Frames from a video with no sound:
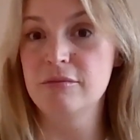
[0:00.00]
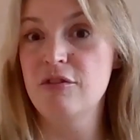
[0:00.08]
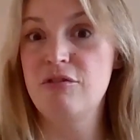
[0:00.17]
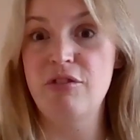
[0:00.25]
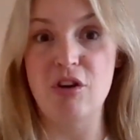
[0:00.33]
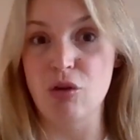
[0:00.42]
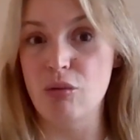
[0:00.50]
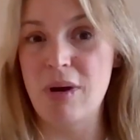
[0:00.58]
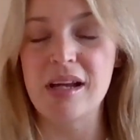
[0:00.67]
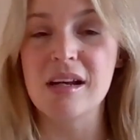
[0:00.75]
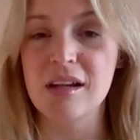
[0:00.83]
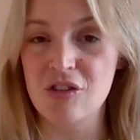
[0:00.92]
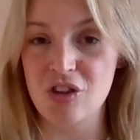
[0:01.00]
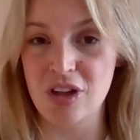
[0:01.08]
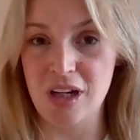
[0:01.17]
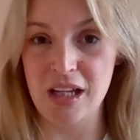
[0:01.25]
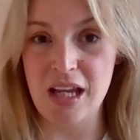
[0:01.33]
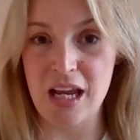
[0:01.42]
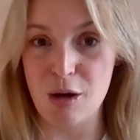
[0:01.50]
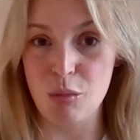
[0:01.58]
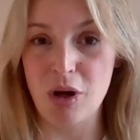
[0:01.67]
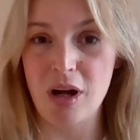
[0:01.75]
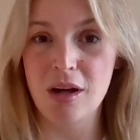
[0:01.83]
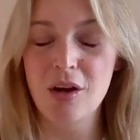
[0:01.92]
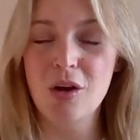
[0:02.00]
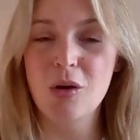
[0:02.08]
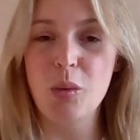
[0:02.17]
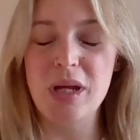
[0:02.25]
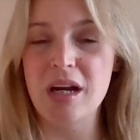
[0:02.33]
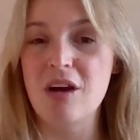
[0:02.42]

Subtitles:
facial recognition in a camera, we can